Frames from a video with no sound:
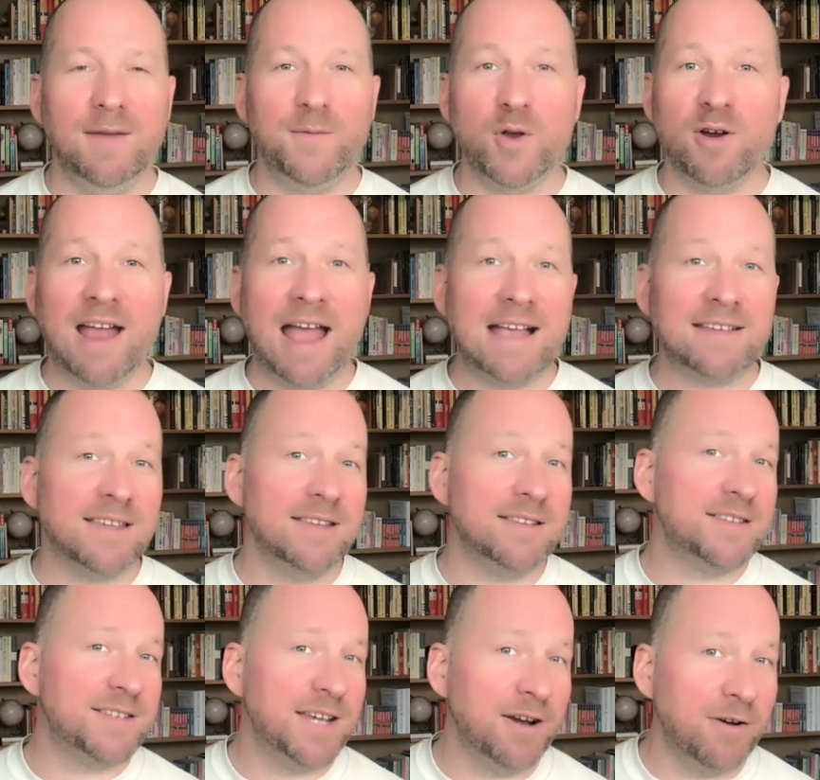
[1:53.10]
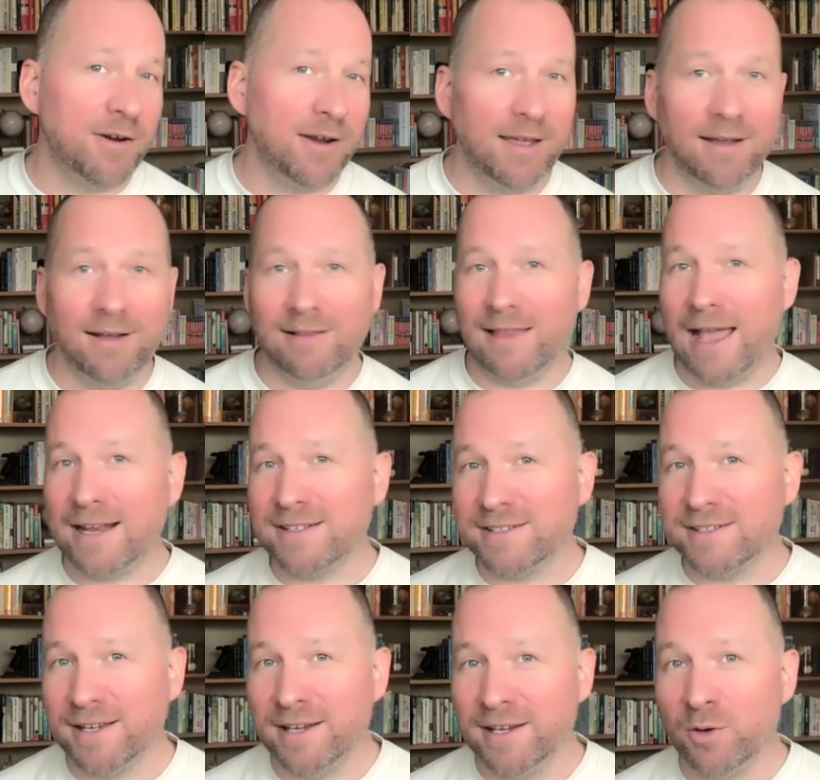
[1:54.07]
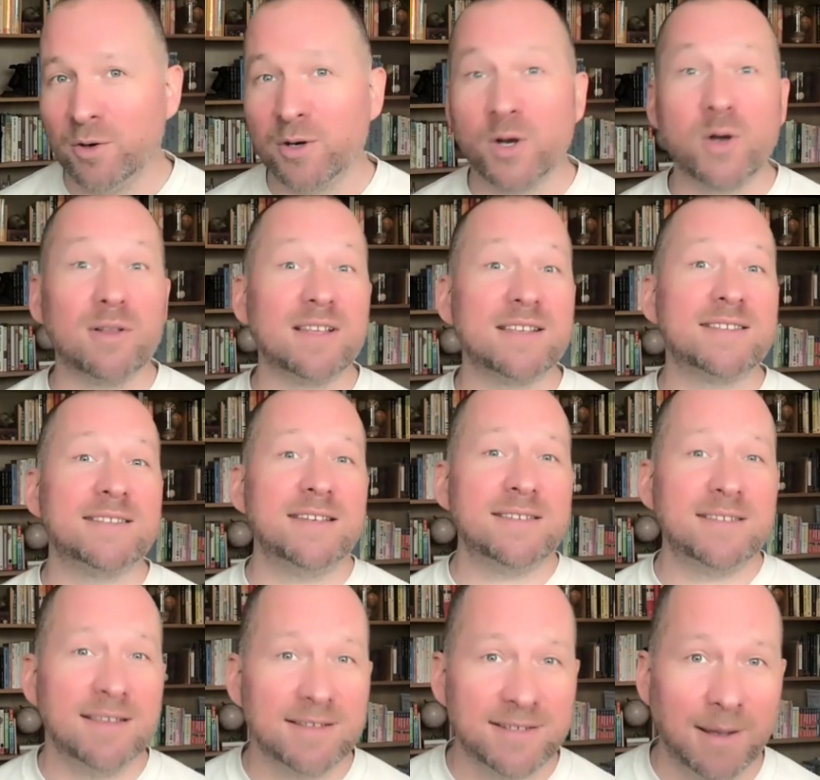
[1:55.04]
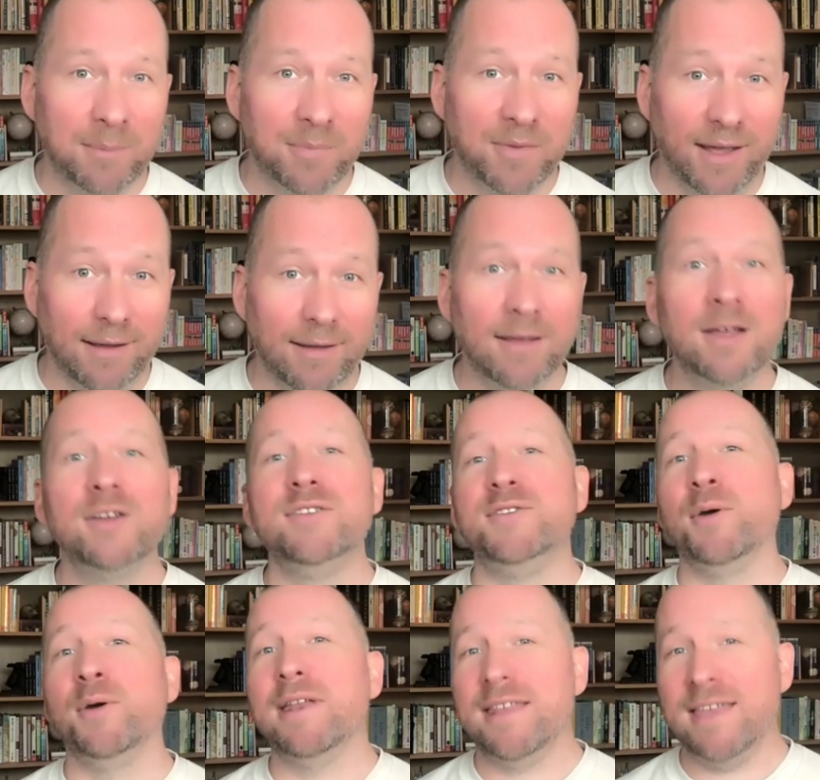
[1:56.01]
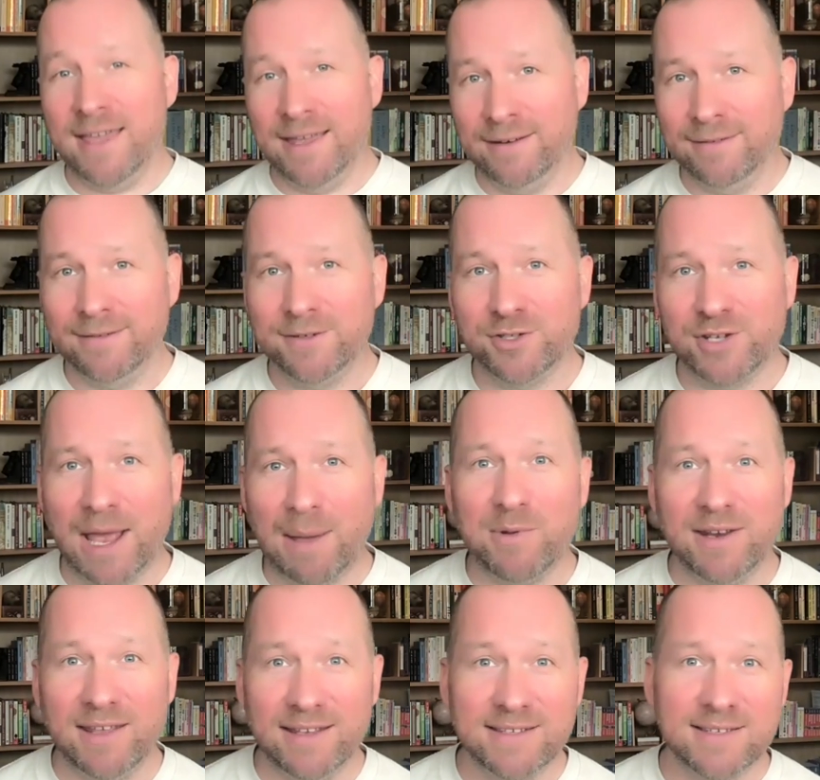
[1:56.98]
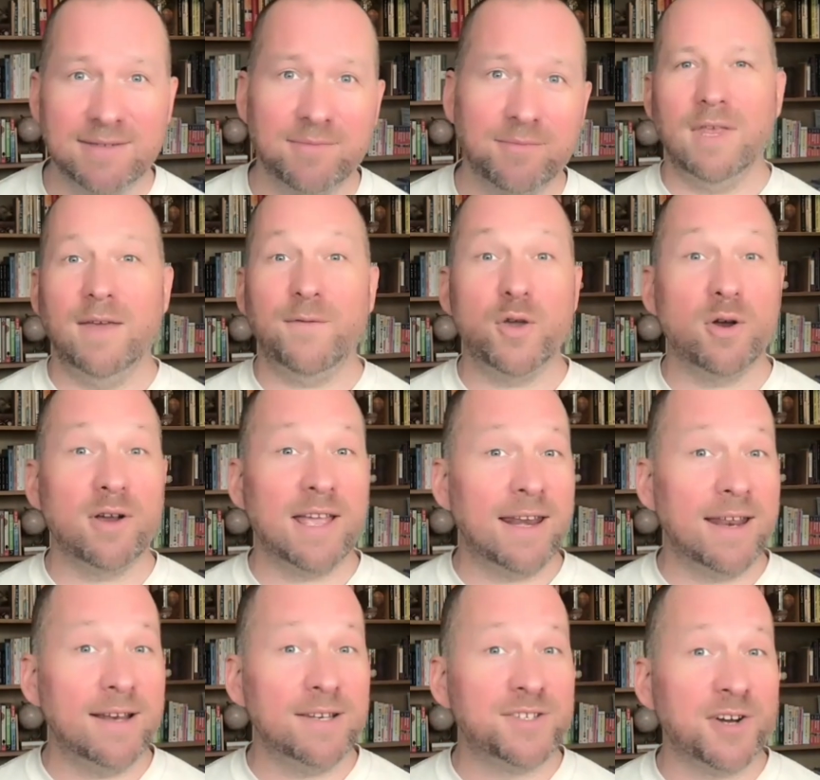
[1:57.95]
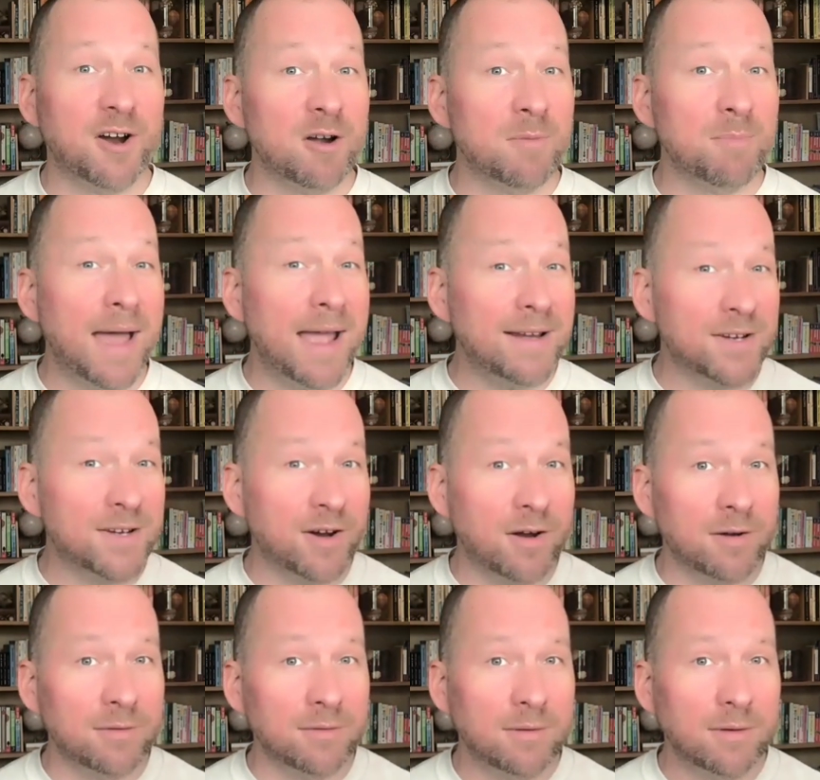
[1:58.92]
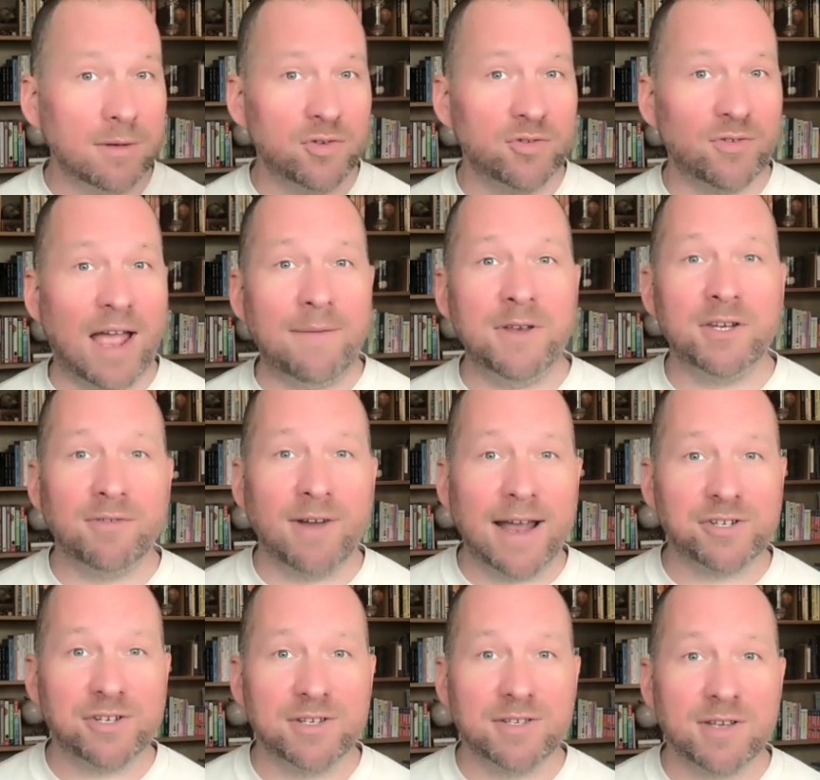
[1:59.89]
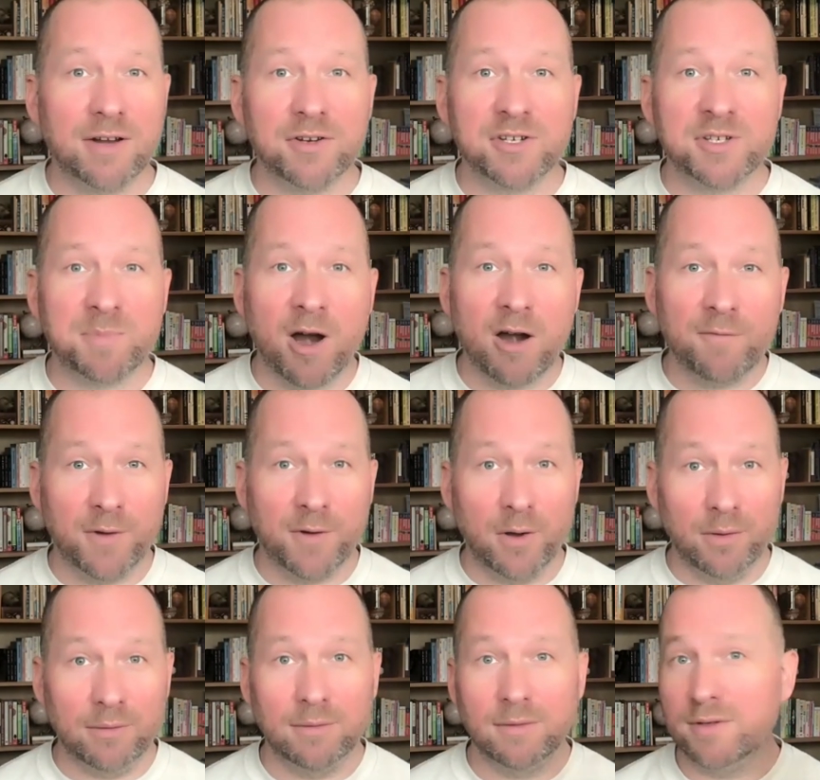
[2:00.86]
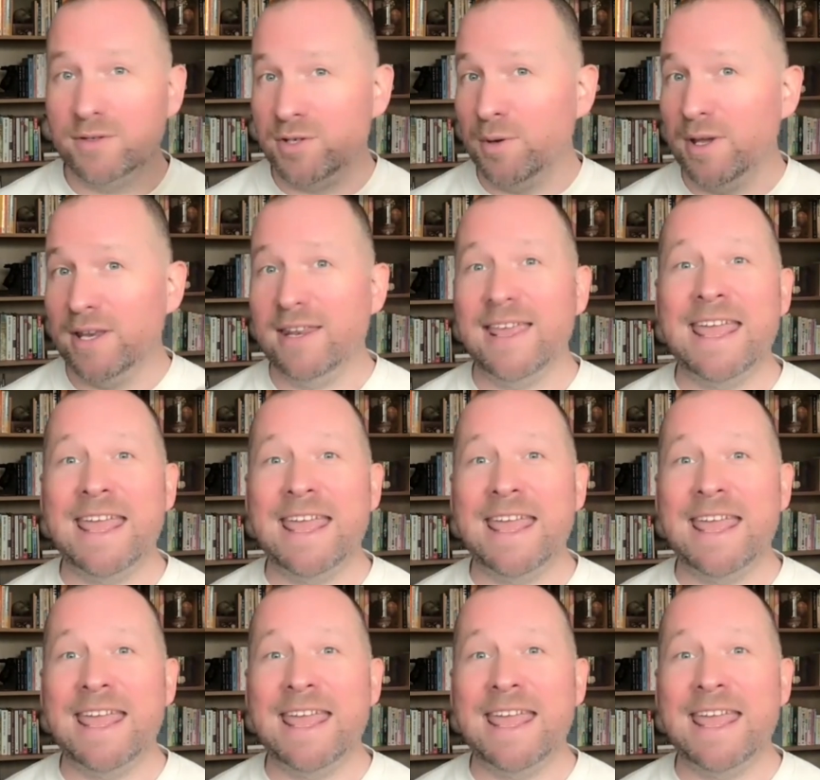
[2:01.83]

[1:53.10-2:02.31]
If you're asking Siri, Alexa, or Google Assistant something, do it in Japanese. If you're getting turn-by-turn driving directions on your smartphone, do it